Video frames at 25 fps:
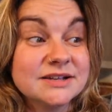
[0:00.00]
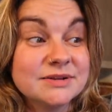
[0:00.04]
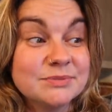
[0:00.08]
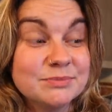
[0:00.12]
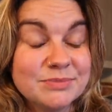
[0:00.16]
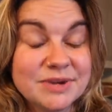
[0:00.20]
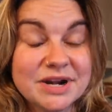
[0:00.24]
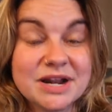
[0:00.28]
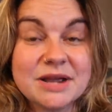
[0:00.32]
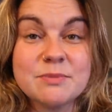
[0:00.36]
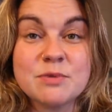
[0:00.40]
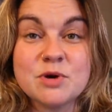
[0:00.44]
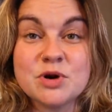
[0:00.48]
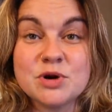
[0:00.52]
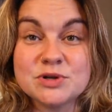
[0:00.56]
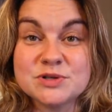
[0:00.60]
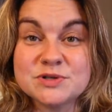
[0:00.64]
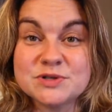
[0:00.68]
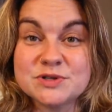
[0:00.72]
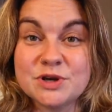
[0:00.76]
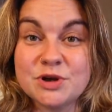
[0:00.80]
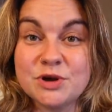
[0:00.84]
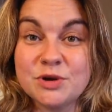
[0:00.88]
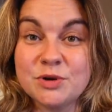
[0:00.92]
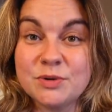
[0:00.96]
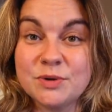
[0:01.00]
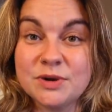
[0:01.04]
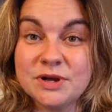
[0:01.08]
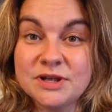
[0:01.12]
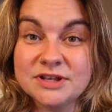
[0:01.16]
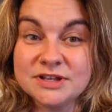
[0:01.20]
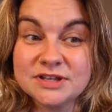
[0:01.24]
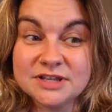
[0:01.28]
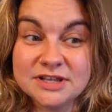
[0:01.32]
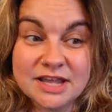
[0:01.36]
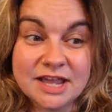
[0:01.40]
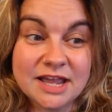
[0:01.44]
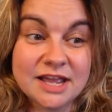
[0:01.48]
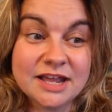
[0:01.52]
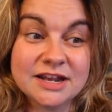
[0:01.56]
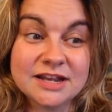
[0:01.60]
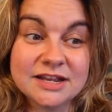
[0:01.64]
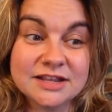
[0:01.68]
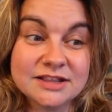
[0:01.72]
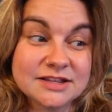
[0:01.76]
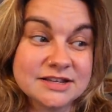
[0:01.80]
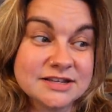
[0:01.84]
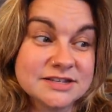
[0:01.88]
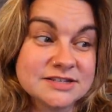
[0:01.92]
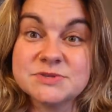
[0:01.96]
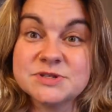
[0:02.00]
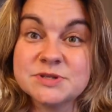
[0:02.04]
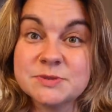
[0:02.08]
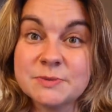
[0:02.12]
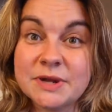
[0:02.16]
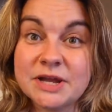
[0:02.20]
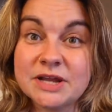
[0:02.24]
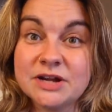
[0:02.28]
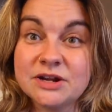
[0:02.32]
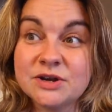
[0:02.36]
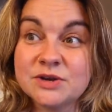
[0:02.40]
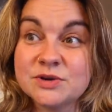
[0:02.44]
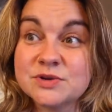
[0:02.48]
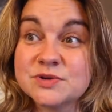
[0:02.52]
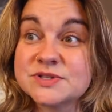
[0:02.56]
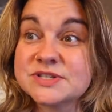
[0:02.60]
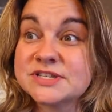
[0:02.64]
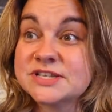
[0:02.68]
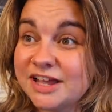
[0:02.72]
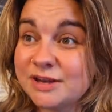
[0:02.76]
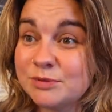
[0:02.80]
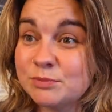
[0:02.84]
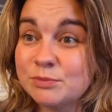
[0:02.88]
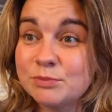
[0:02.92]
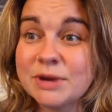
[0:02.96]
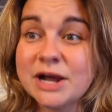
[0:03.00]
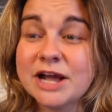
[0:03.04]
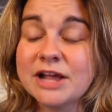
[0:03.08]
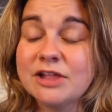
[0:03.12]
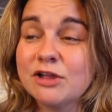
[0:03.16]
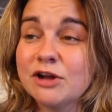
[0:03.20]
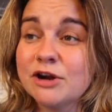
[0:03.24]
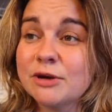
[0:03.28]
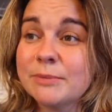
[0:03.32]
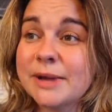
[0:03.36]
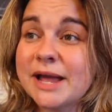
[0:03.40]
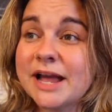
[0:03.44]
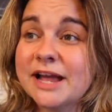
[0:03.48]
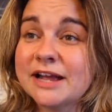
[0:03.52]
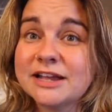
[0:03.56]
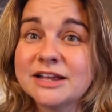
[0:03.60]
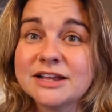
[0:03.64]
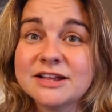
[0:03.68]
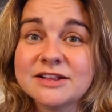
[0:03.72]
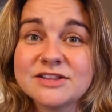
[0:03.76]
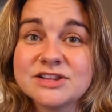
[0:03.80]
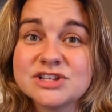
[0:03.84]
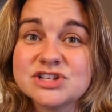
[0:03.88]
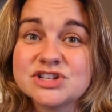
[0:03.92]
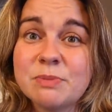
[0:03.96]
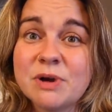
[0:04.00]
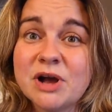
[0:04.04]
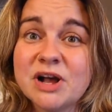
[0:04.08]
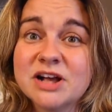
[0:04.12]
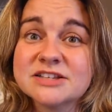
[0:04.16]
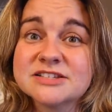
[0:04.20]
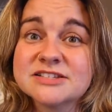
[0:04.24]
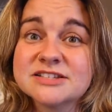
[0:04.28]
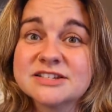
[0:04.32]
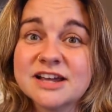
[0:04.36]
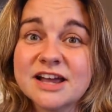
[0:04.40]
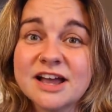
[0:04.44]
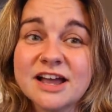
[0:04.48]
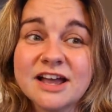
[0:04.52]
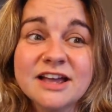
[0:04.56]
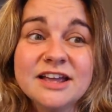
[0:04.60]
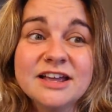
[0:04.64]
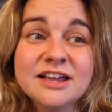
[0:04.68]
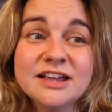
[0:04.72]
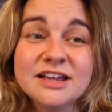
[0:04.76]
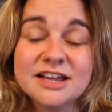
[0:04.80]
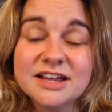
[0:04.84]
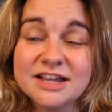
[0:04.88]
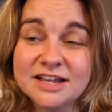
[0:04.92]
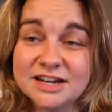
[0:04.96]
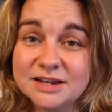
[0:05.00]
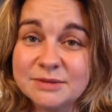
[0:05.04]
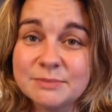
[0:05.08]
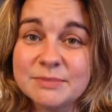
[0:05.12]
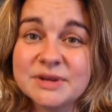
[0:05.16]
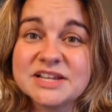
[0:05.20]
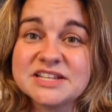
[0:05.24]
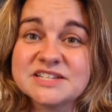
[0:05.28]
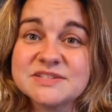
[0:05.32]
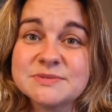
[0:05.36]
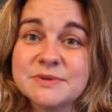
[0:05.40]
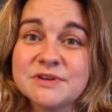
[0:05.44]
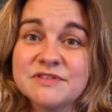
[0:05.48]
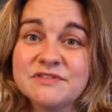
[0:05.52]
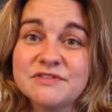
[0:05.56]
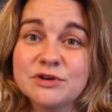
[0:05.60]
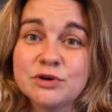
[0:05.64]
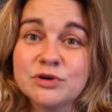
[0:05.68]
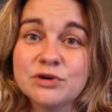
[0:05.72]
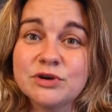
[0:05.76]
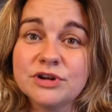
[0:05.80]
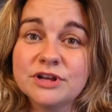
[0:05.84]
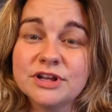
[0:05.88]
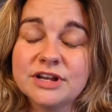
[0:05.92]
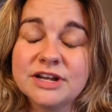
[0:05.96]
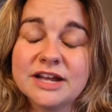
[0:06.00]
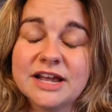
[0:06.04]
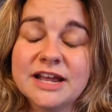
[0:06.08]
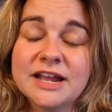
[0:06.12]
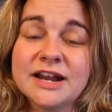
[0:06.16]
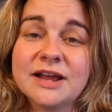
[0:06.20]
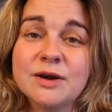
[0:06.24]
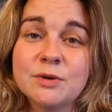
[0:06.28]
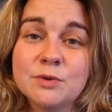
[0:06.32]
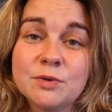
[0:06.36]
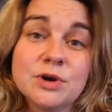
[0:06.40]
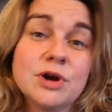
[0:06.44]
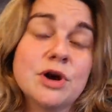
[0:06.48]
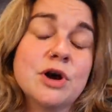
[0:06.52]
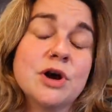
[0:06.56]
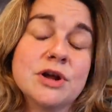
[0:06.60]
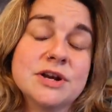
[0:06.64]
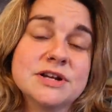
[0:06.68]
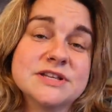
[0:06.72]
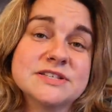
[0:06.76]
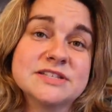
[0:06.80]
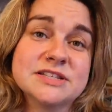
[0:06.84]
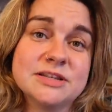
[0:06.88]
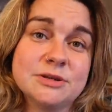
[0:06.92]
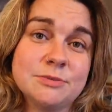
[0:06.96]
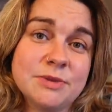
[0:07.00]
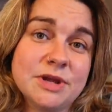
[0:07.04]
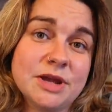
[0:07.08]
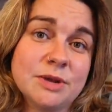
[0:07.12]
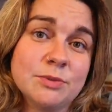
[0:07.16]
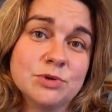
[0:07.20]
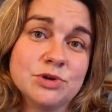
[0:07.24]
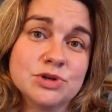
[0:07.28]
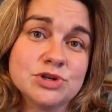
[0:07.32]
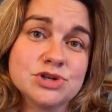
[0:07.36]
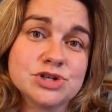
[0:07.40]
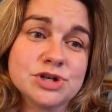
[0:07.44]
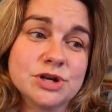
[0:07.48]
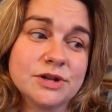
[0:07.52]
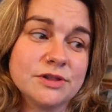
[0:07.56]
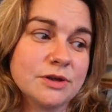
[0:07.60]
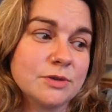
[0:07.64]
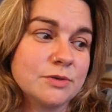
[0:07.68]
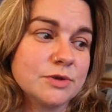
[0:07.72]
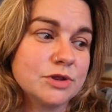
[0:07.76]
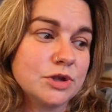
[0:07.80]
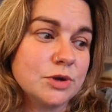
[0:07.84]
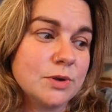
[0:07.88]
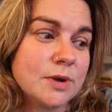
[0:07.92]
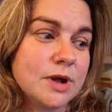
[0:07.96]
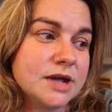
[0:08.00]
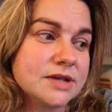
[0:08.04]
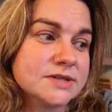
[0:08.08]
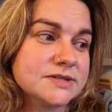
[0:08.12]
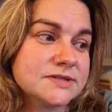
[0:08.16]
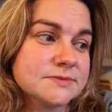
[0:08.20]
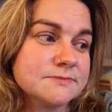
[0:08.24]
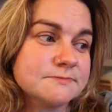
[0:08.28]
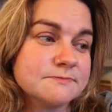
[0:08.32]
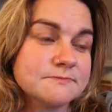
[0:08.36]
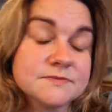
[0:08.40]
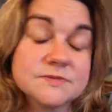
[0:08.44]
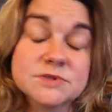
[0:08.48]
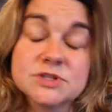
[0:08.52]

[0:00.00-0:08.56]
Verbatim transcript: but I'm also canning these tomatoes and mylar bagging this pasta and it makes me feel good and I want to honestly be able to share that with you guys.